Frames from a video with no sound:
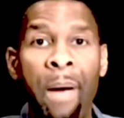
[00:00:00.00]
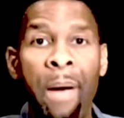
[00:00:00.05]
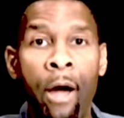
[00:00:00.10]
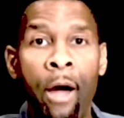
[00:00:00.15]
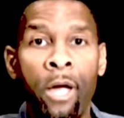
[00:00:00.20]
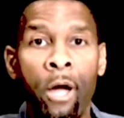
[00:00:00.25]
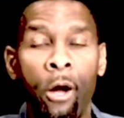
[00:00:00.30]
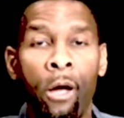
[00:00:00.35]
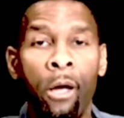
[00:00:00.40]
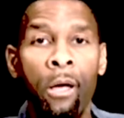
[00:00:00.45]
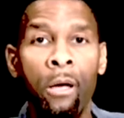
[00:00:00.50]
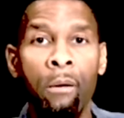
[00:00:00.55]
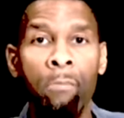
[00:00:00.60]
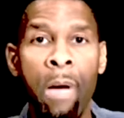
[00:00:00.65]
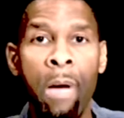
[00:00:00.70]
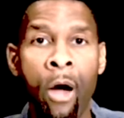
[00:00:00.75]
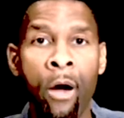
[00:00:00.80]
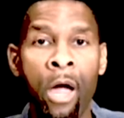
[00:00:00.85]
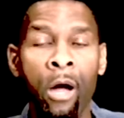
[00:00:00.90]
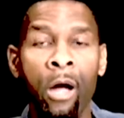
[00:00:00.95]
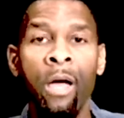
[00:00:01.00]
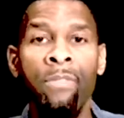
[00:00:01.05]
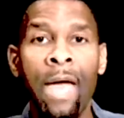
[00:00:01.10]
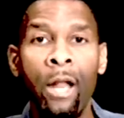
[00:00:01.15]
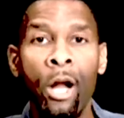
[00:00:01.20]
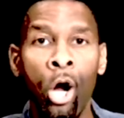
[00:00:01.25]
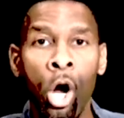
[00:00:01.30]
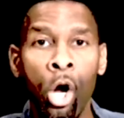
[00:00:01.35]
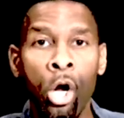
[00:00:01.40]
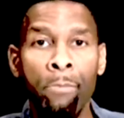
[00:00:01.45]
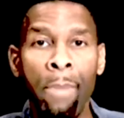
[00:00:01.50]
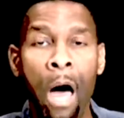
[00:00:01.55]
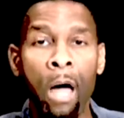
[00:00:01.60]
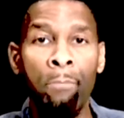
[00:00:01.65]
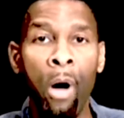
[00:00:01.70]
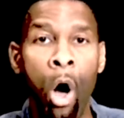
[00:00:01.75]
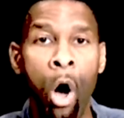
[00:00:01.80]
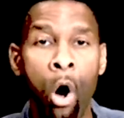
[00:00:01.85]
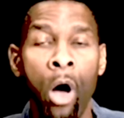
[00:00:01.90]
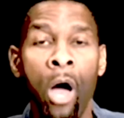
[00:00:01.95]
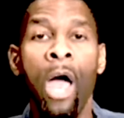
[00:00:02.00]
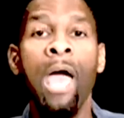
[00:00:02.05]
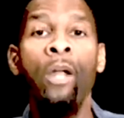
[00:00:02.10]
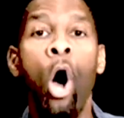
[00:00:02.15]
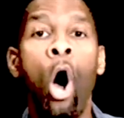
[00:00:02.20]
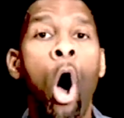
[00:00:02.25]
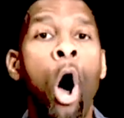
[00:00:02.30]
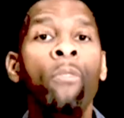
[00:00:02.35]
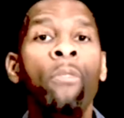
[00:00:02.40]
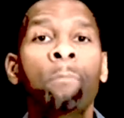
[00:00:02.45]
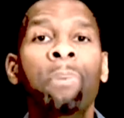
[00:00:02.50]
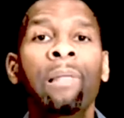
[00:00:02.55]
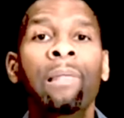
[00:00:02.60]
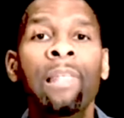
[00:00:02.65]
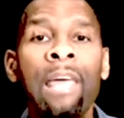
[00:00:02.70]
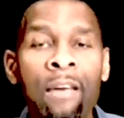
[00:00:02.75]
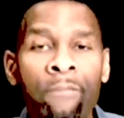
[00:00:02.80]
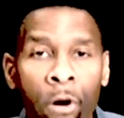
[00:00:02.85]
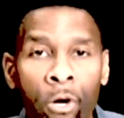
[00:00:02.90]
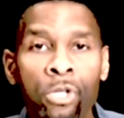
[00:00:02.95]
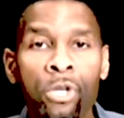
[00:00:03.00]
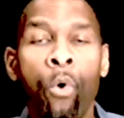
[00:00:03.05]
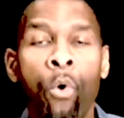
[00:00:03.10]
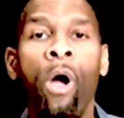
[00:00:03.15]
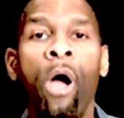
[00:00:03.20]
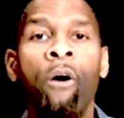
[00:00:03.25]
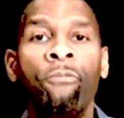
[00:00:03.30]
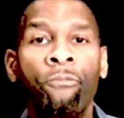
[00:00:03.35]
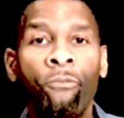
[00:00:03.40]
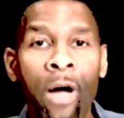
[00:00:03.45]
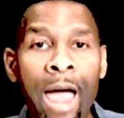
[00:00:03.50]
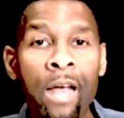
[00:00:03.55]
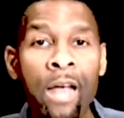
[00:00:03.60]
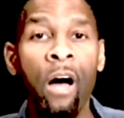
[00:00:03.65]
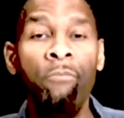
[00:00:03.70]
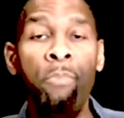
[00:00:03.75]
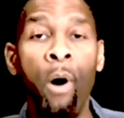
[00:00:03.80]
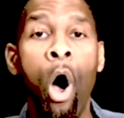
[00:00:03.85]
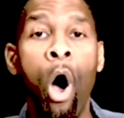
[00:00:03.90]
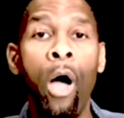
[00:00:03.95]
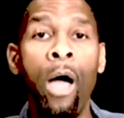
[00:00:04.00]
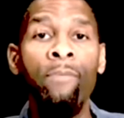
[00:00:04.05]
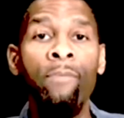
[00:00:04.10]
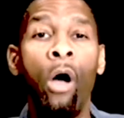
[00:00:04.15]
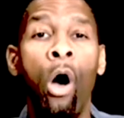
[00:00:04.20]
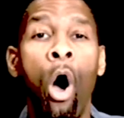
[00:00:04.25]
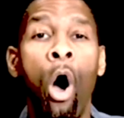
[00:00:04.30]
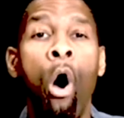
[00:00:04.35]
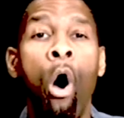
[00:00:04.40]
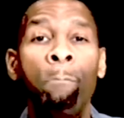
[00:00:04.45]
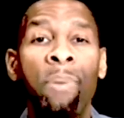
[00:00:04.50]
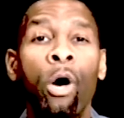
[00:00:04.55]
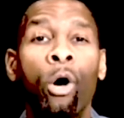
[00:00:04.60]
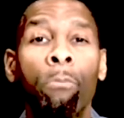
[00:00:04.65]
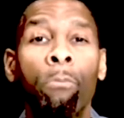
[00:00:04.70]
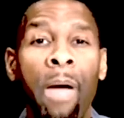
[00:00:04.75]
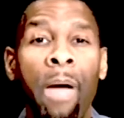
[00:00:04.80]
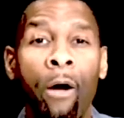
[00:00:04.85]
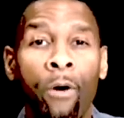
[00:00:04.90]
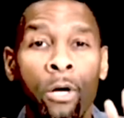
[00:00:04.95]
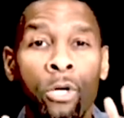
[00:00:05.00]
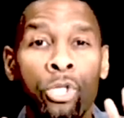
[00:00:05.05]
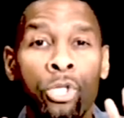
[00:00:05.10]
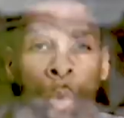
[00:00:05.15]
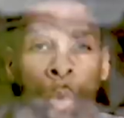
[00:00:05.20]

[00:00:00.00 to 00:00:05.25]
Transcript: Barrier, barrier. They had heard about Paul, and all the believers were afraid of Paul, and they all built barriers